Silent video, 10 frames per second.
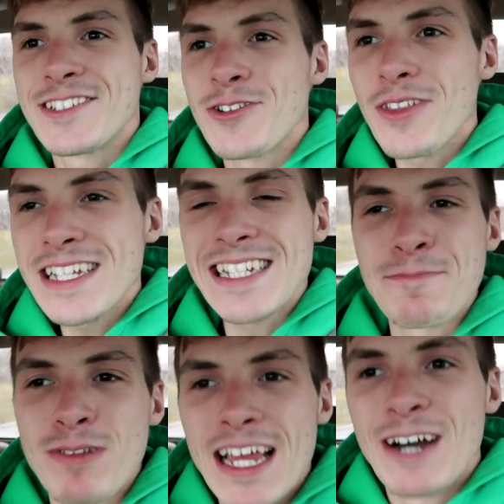so this
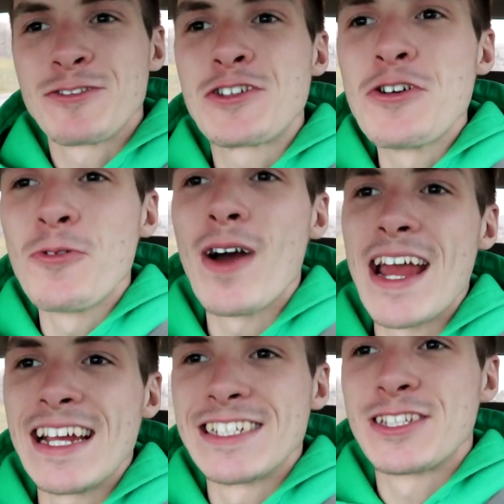can play out two
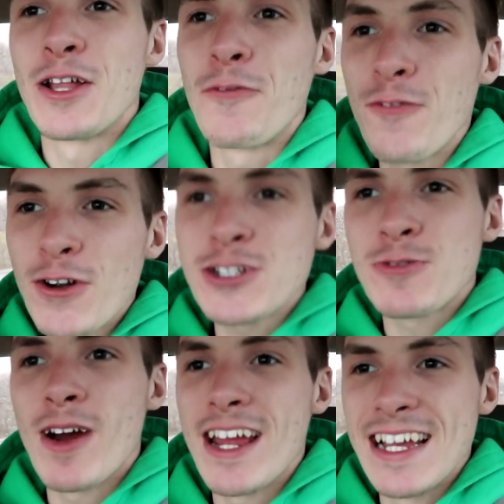ways the first
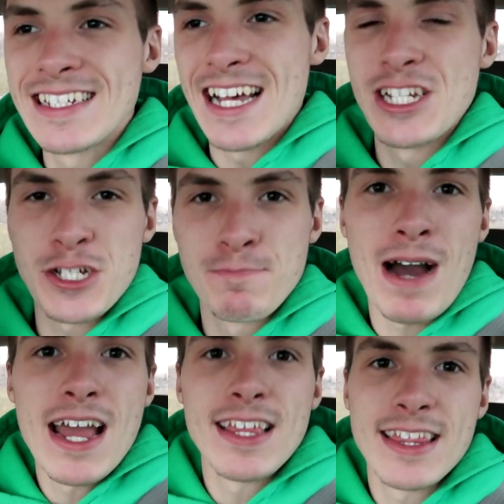way is I just
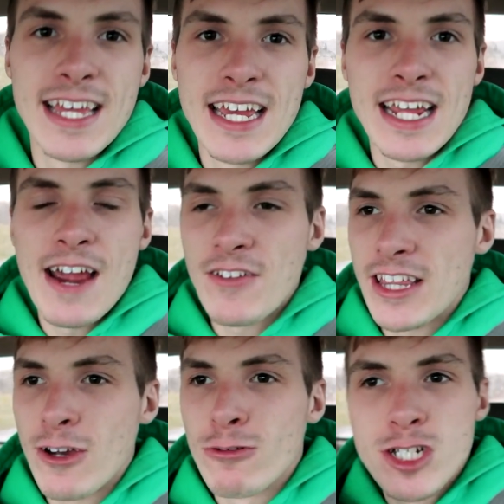buy the thing
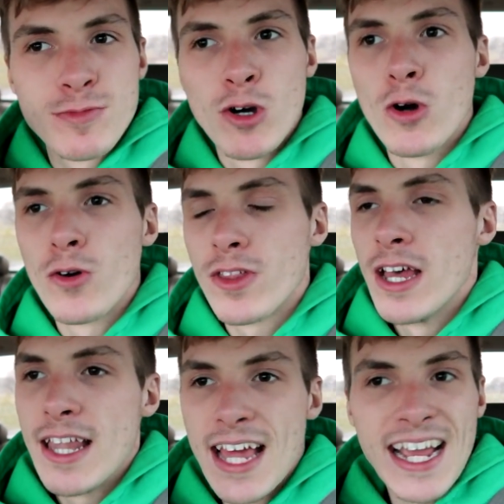everything goes smooth
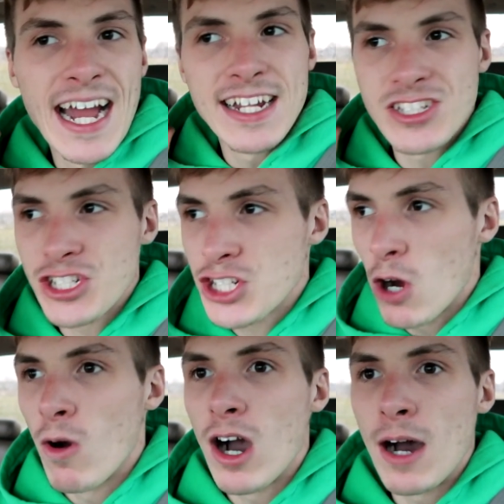that guy doesn't
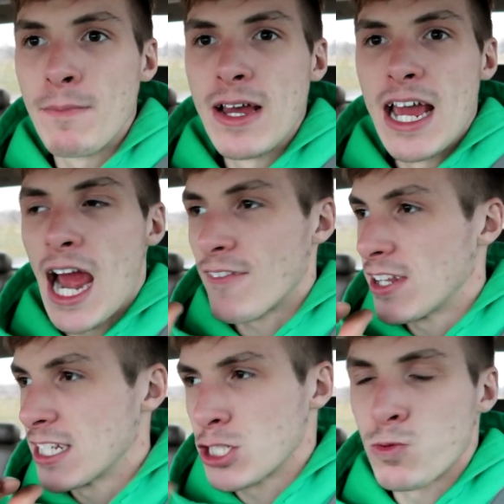show up
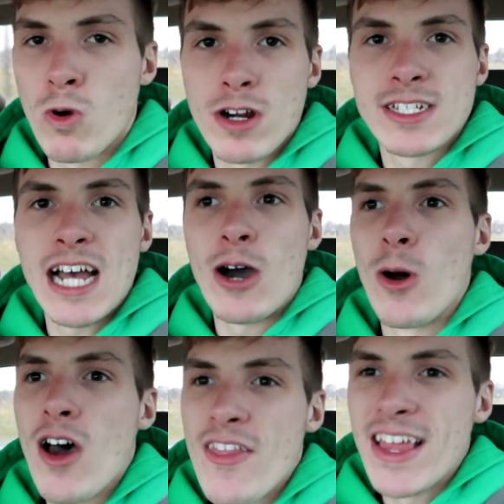everything just works out
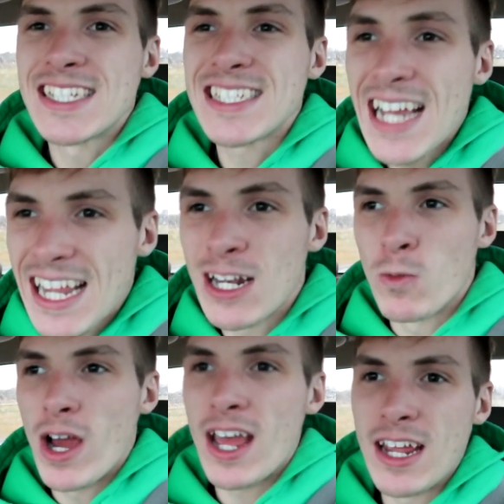the second
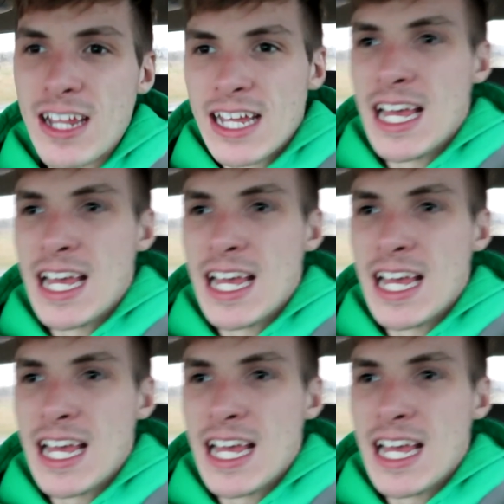way